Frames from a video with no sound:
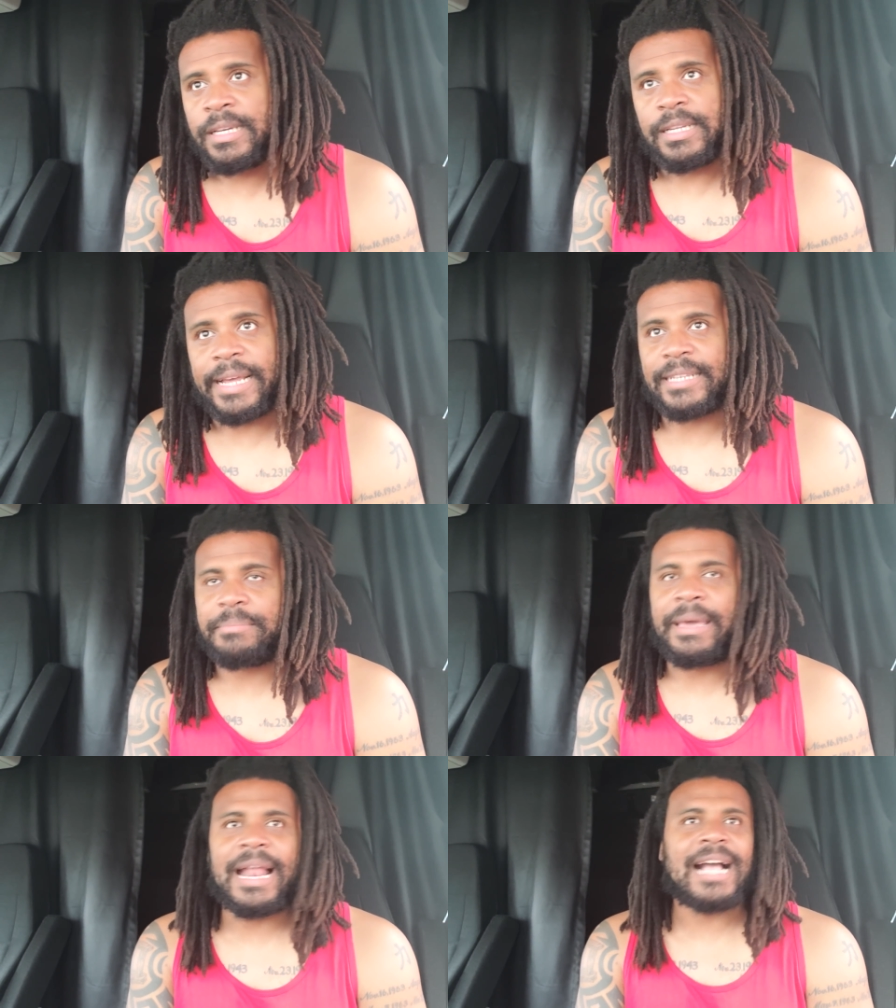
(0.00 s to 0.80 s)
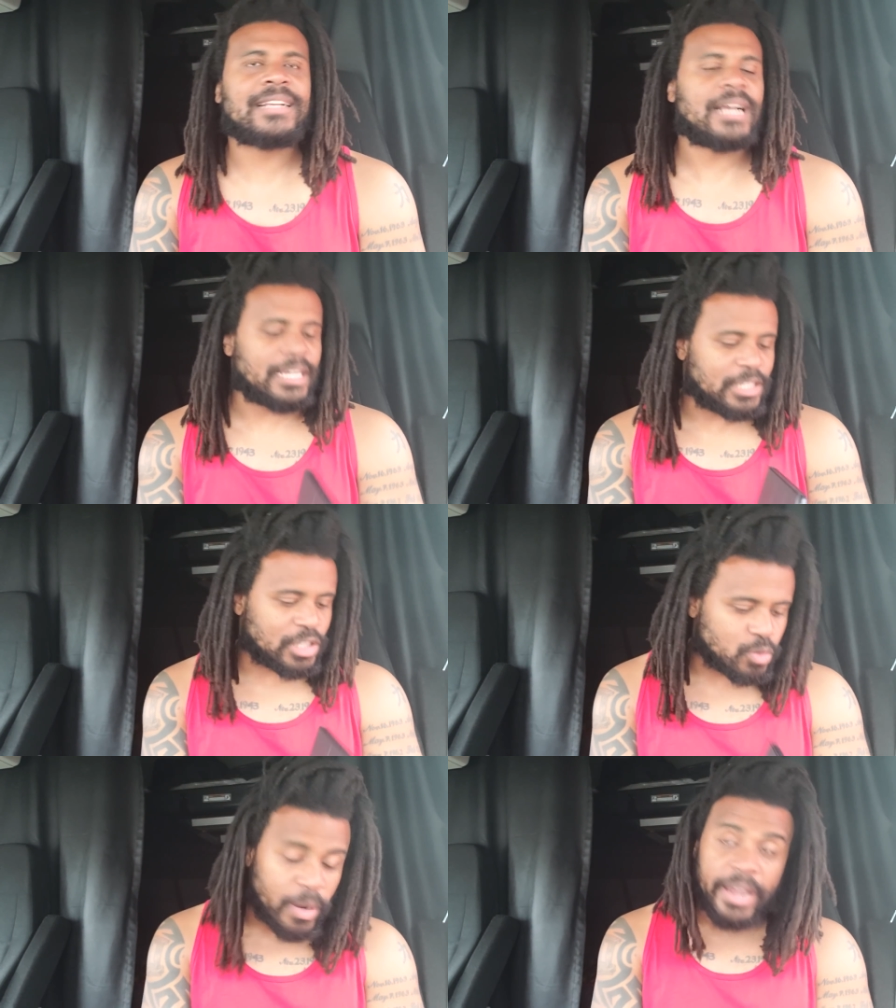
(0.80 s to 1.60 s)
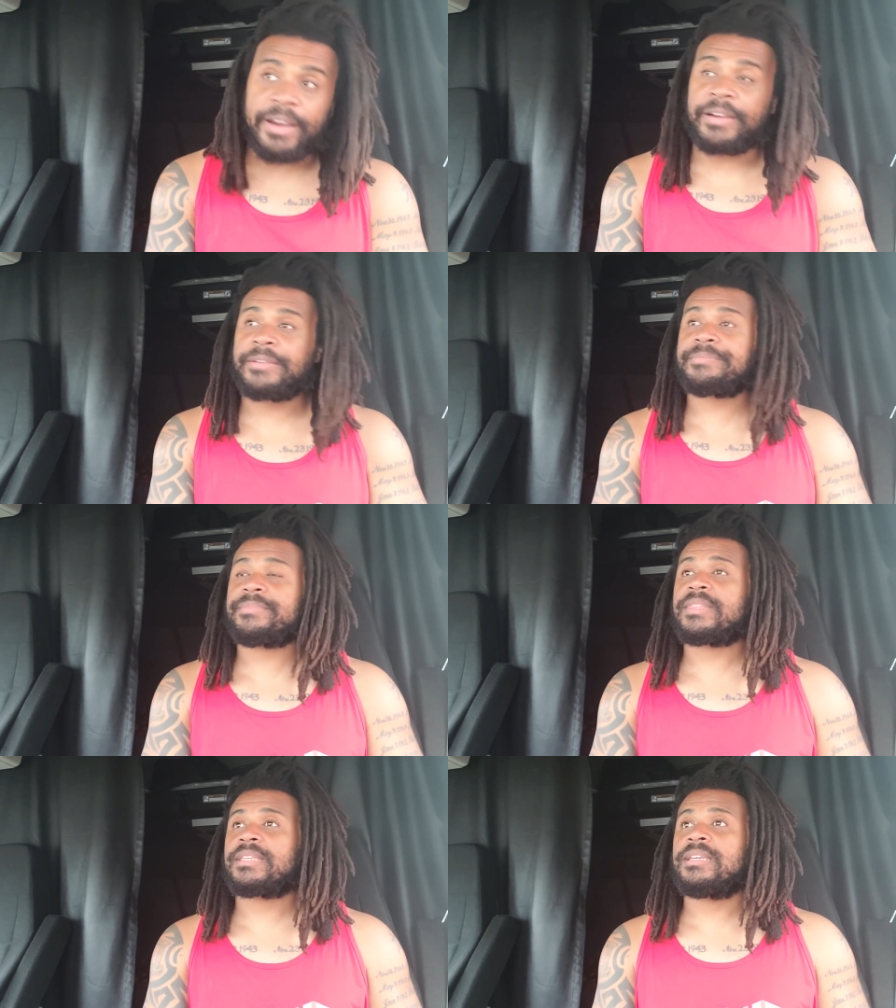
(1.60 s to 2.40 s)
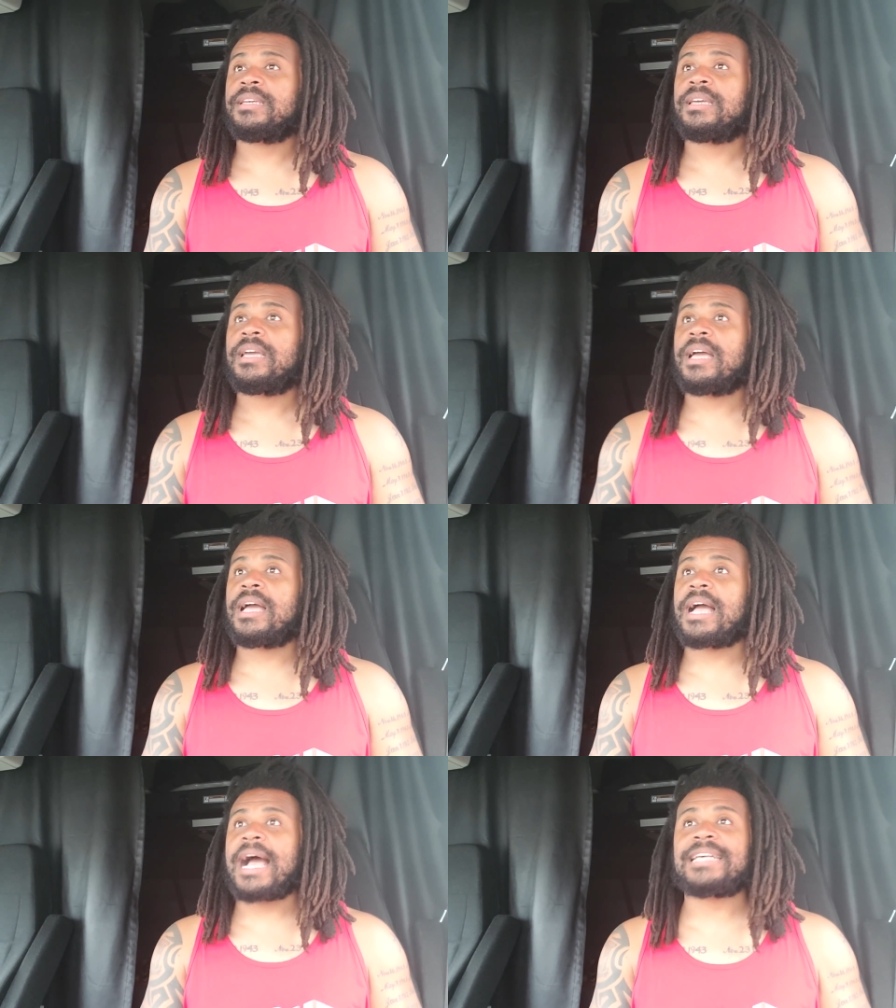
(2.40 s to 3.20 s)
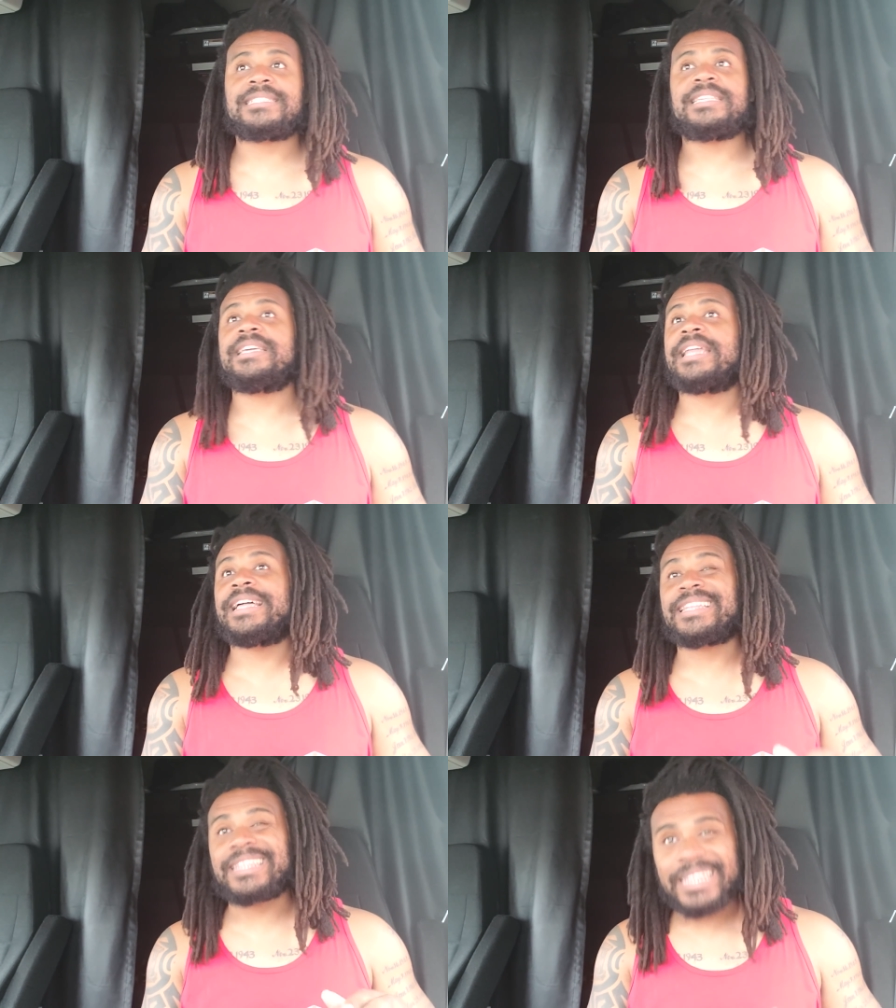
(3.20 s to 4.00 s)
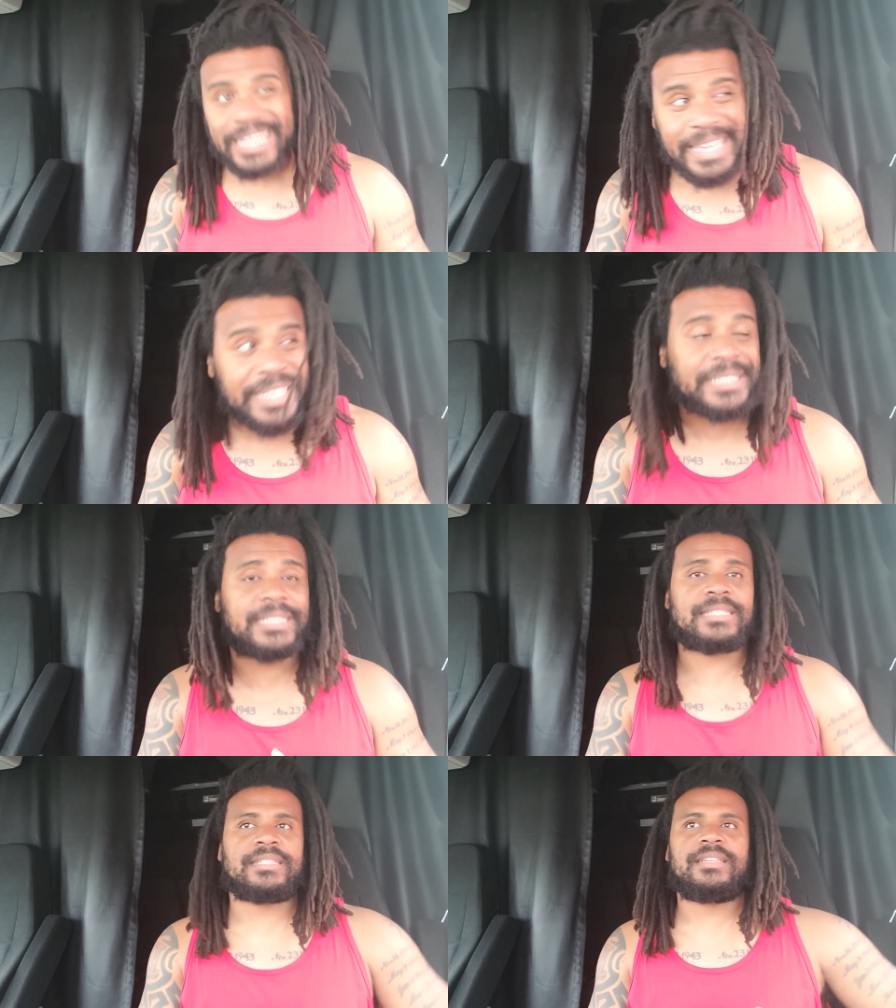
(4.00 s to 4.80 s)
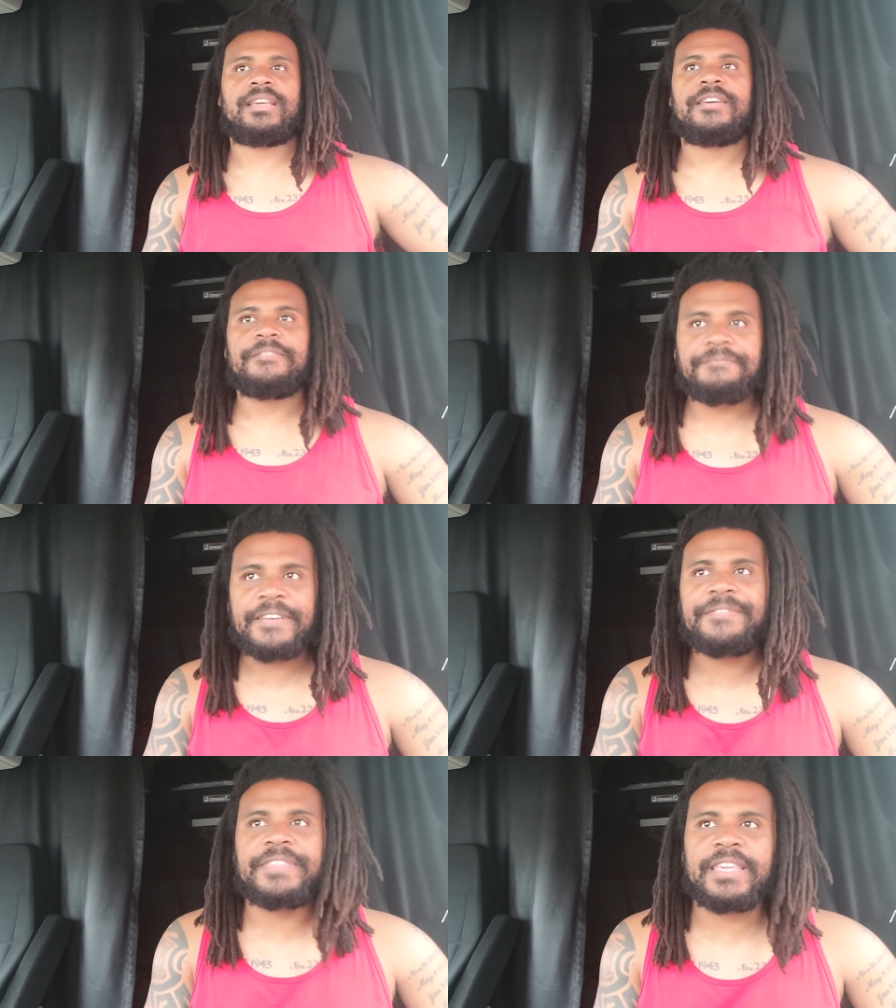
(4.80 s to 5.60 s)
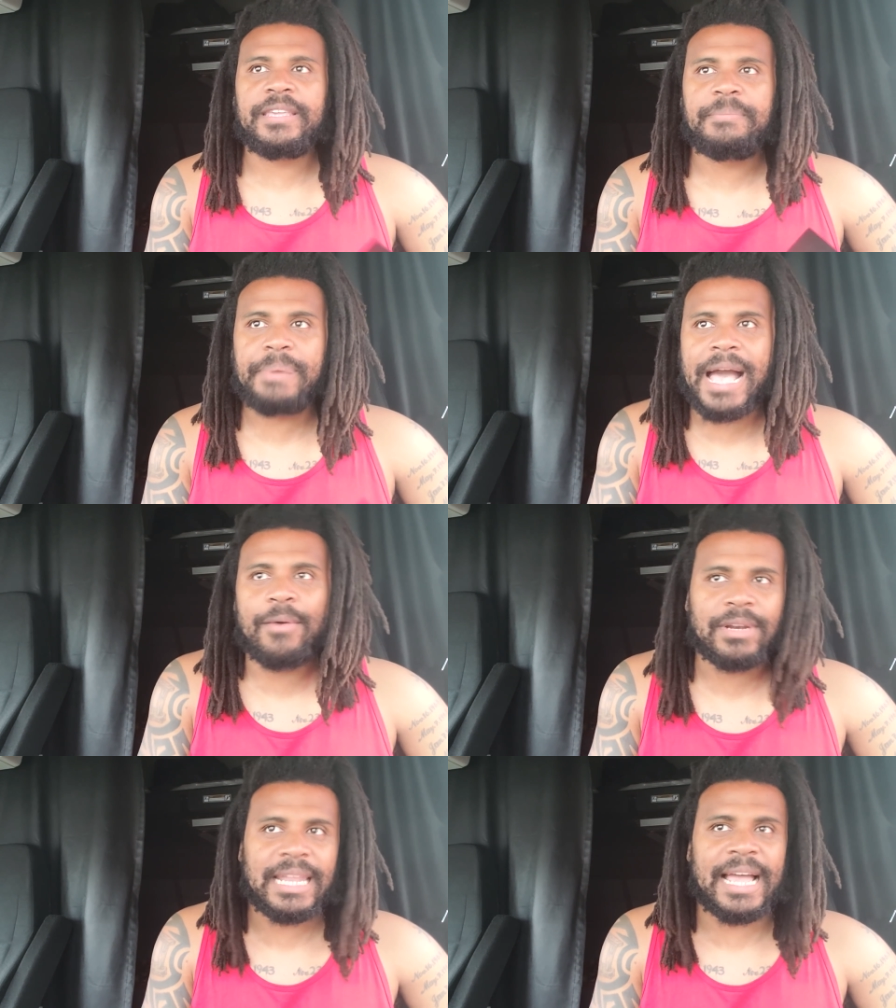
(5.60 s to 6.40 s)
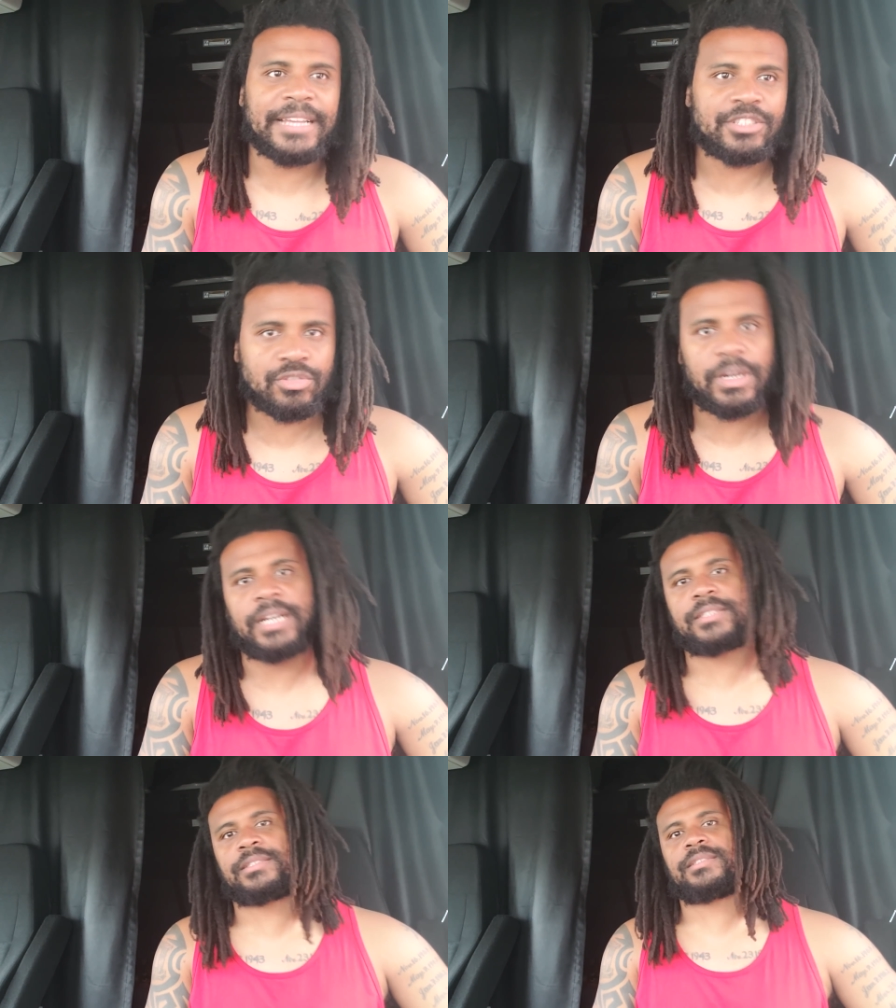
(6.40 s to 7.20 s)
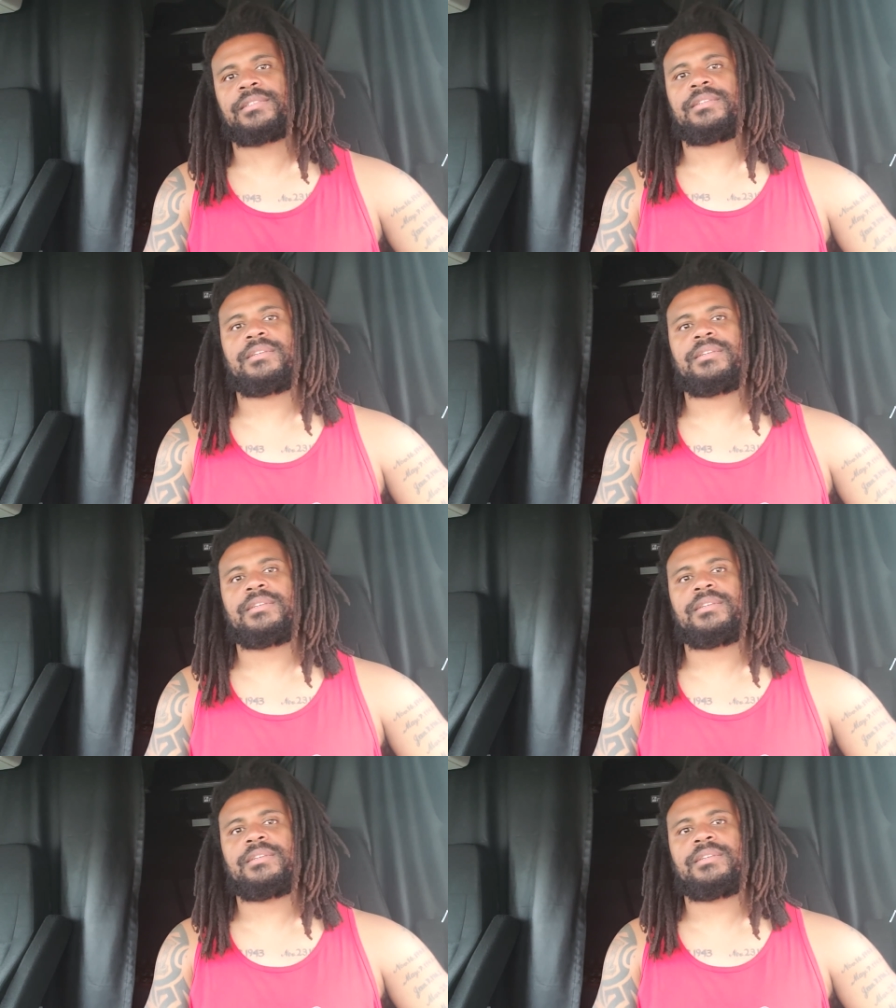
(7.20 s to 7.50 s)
Like, man, I, I swear, I seen at least 50 power line trucks